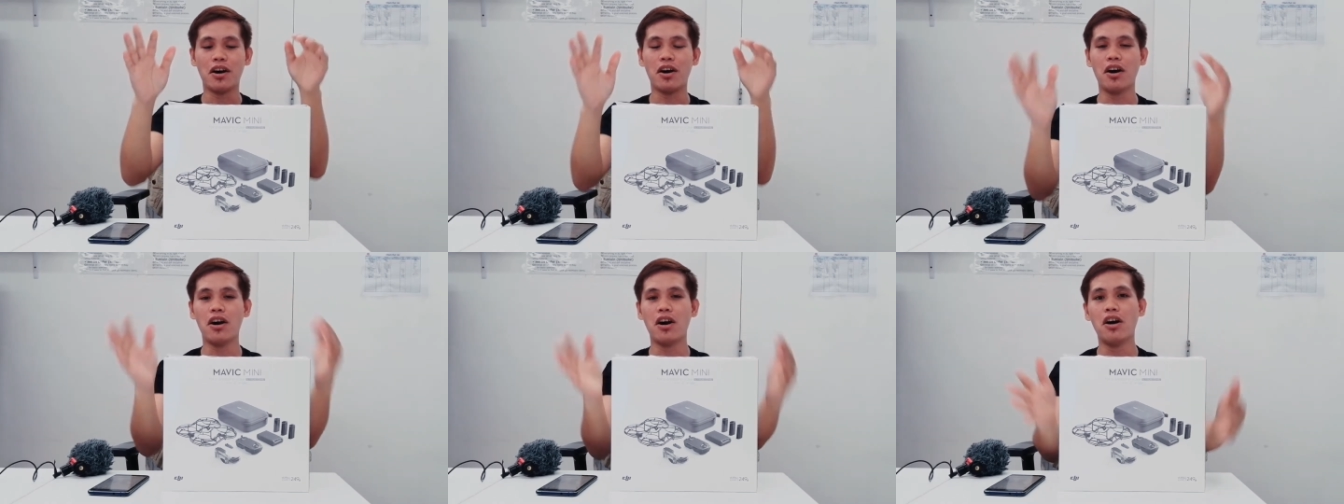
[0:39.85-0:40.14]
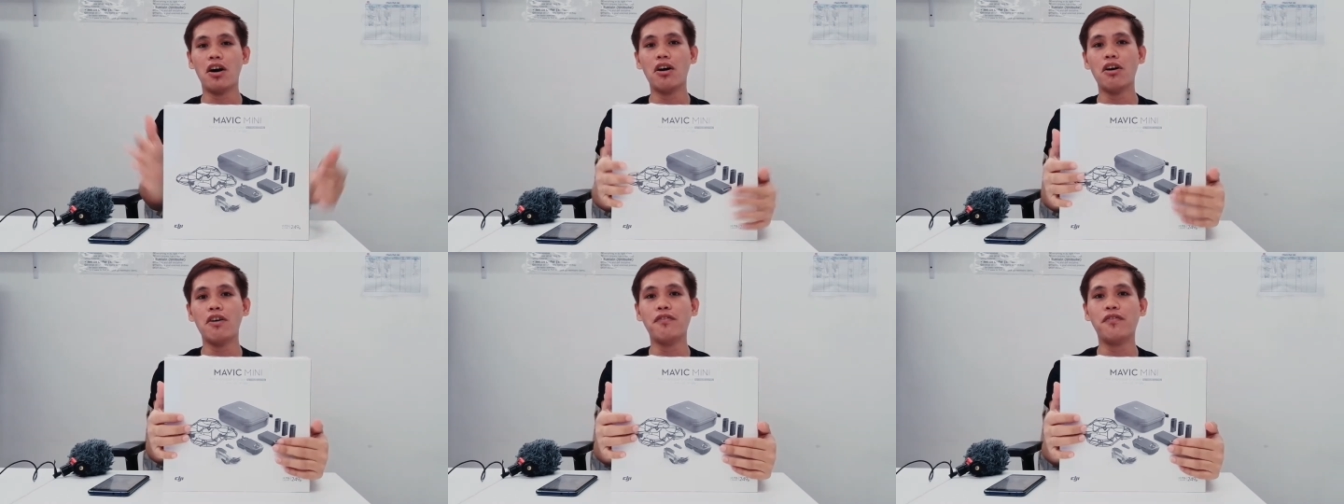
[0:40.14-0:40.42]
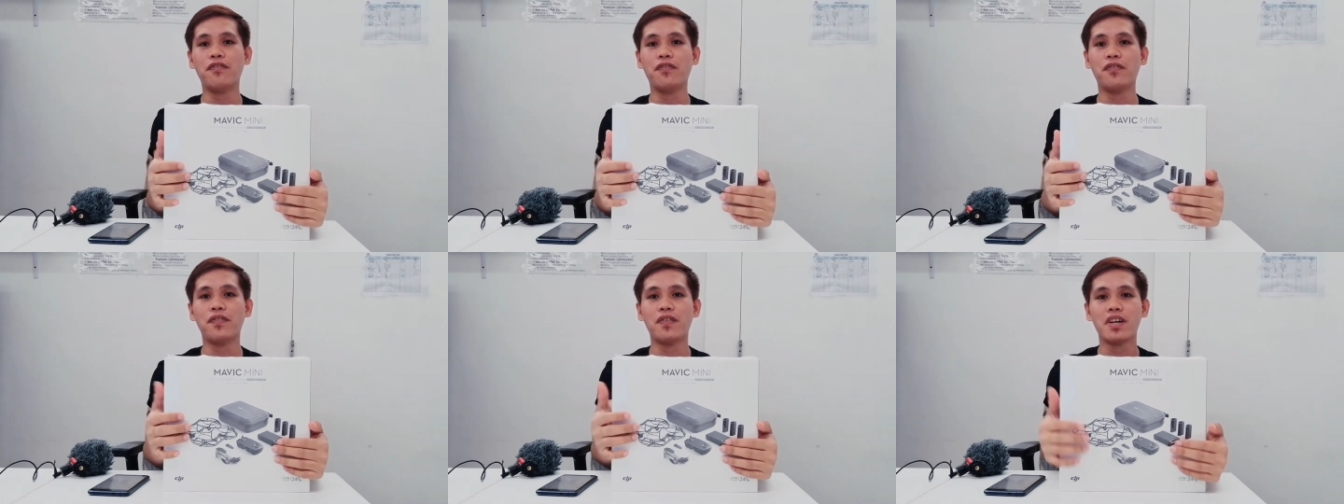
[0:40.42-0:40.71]

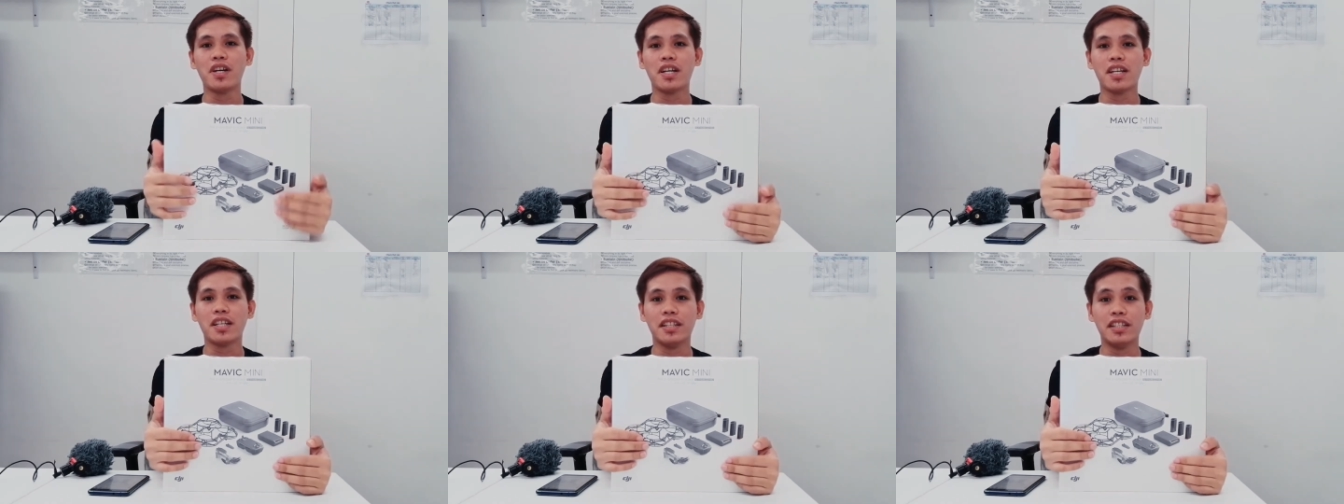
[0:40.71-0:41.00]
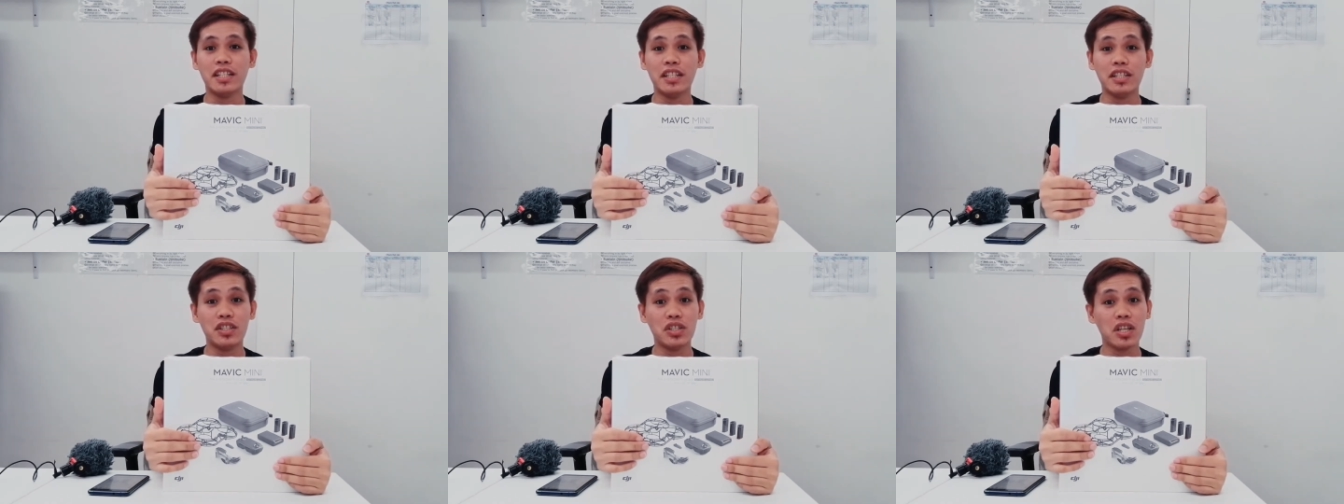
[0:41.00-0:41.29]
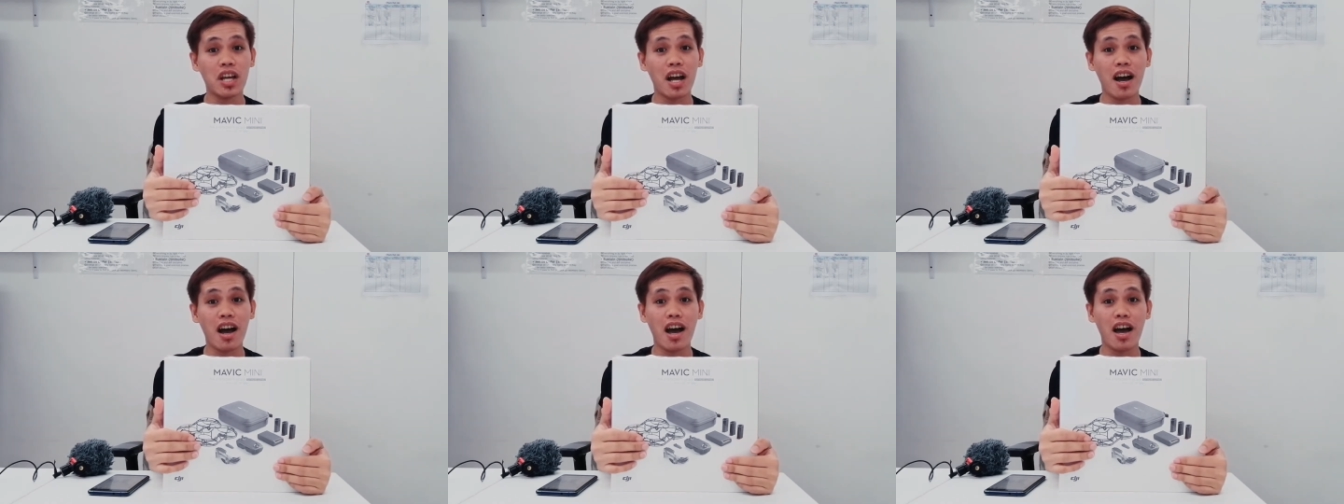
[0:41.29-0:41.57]
of
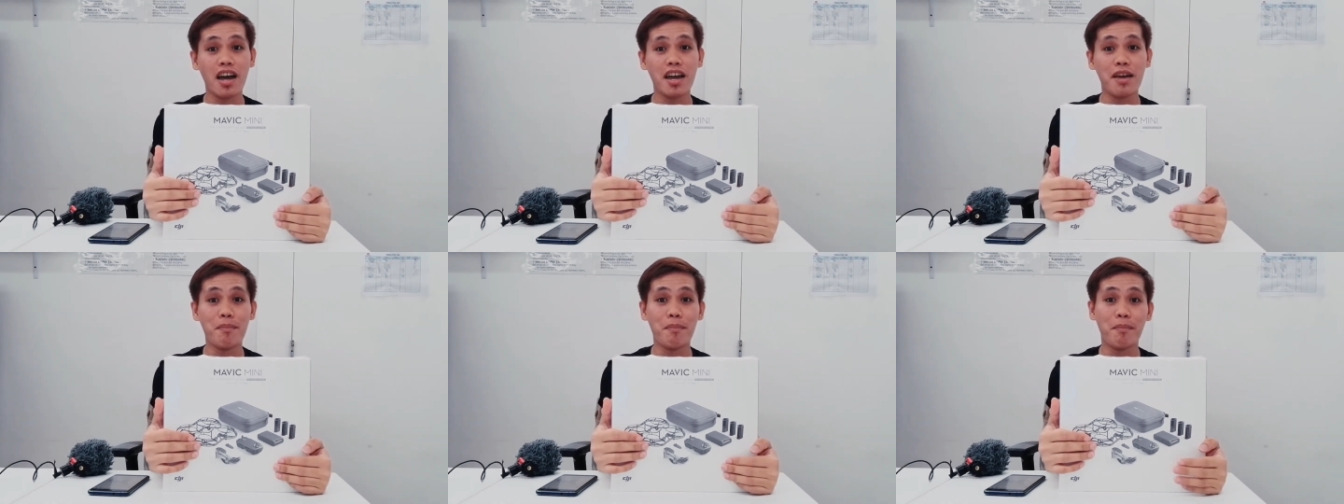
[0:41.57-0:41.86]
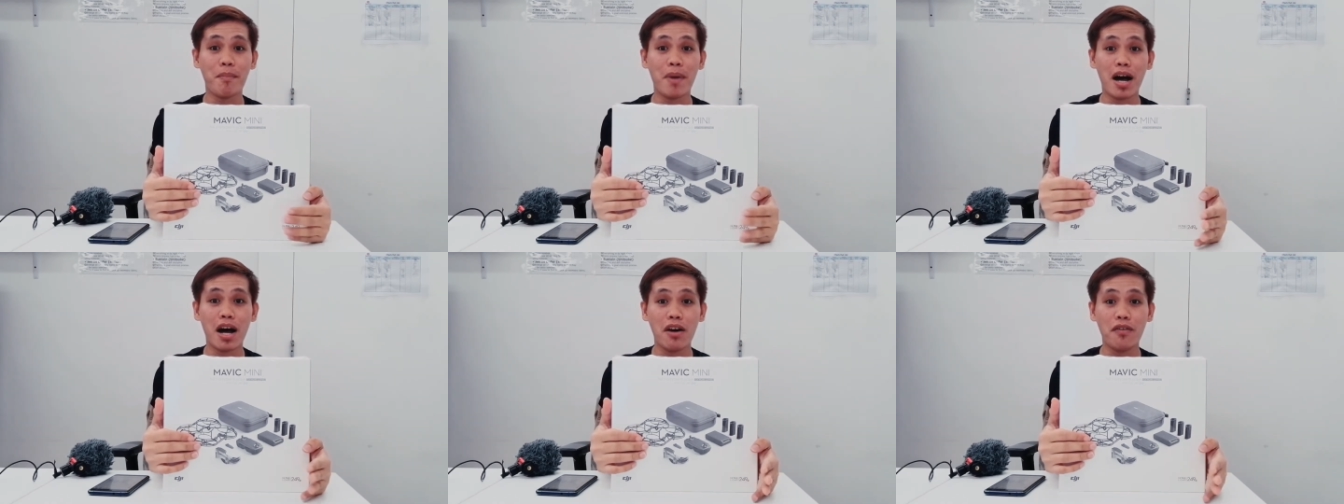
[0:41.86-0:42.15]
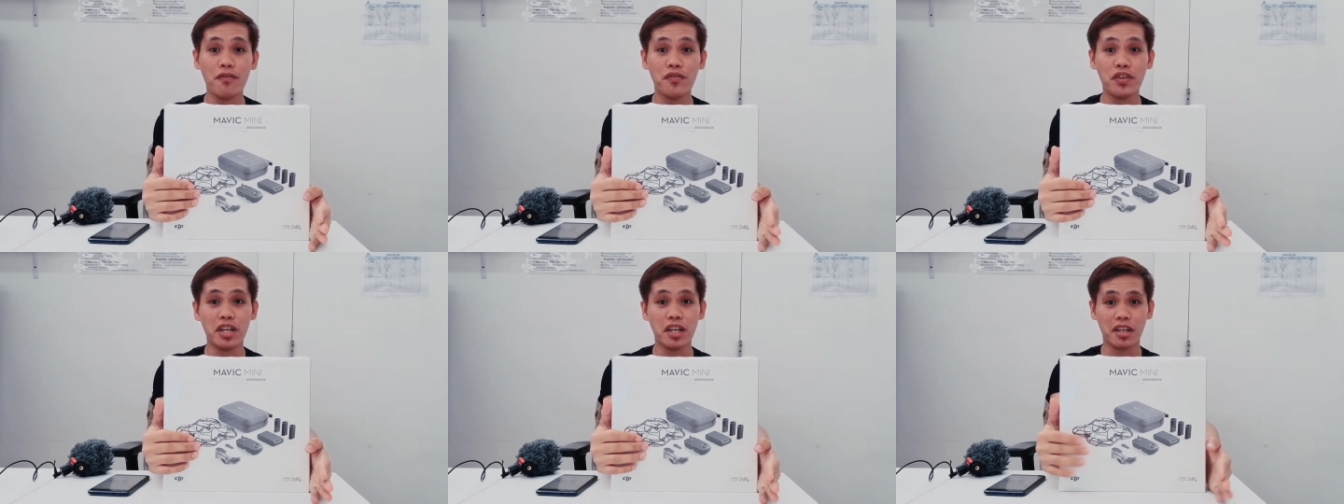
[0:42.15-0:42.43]
DJI
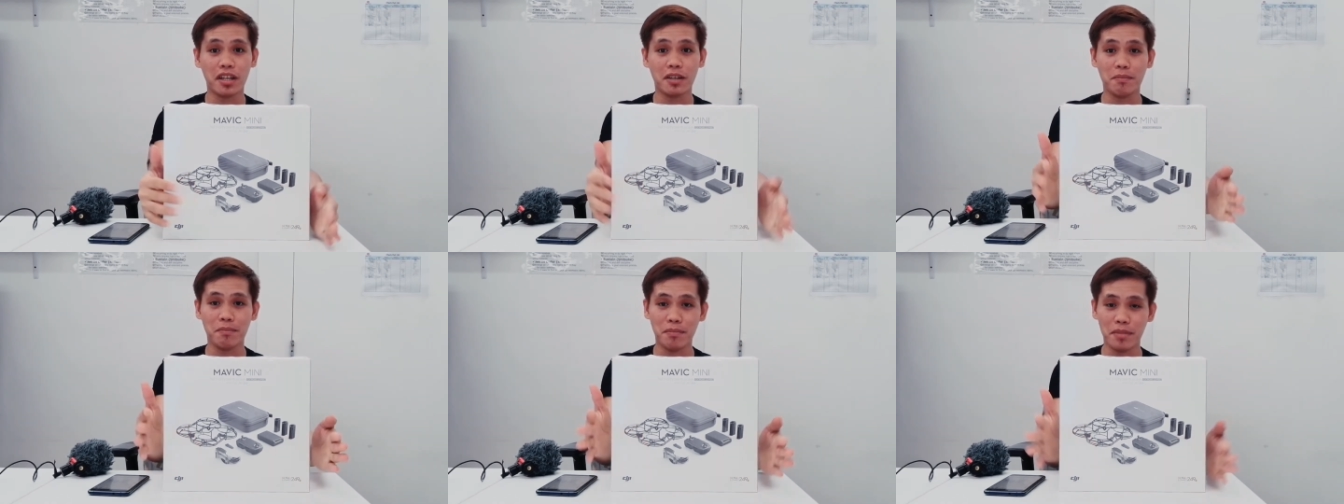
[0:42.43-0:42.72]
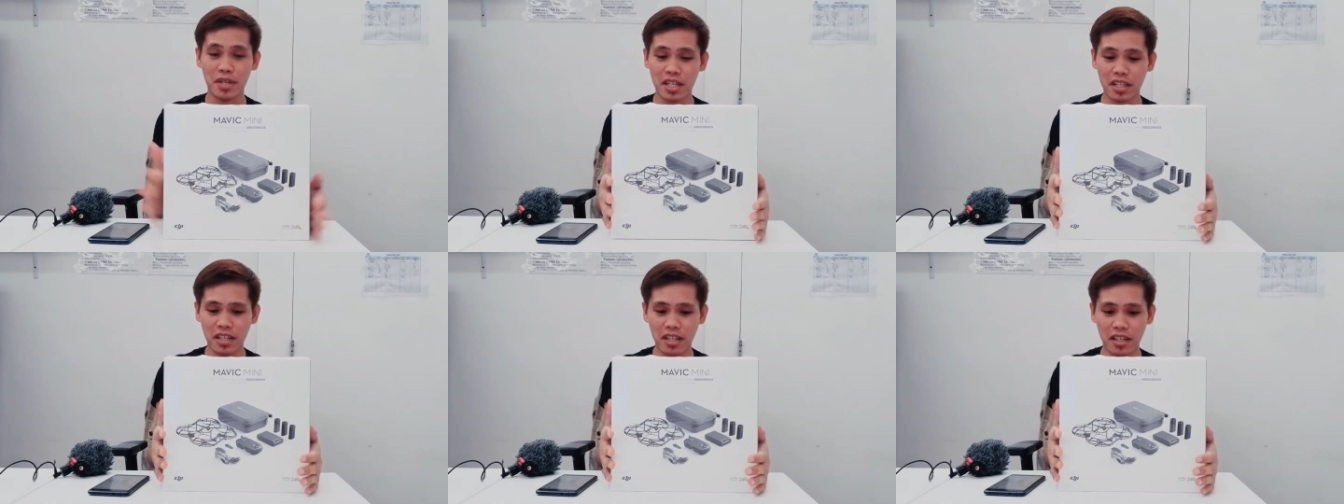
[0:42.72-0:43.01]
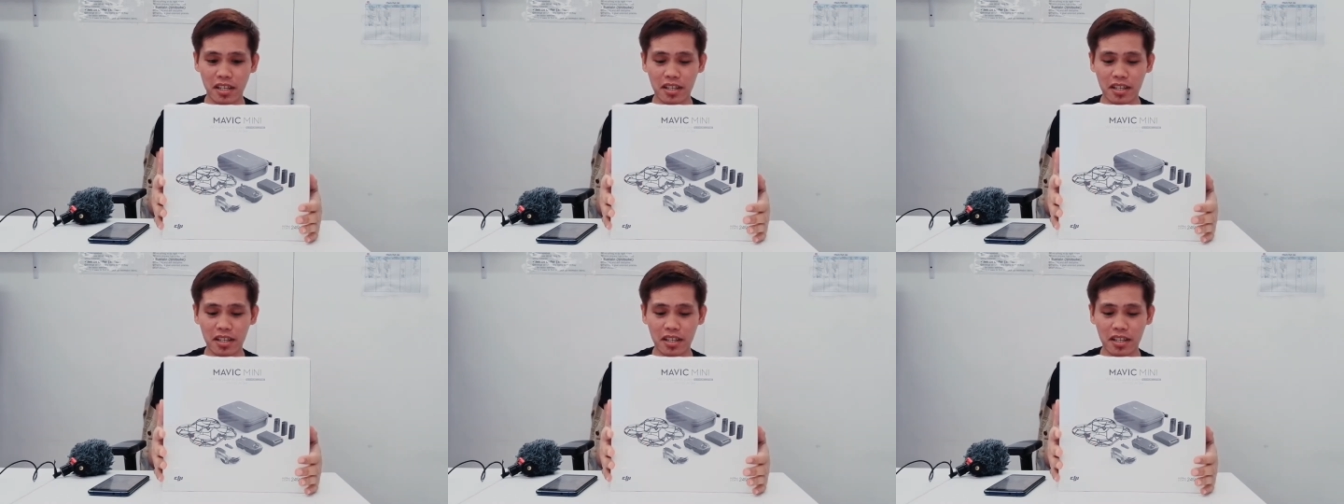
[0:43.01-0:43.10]
MAVIC Mini.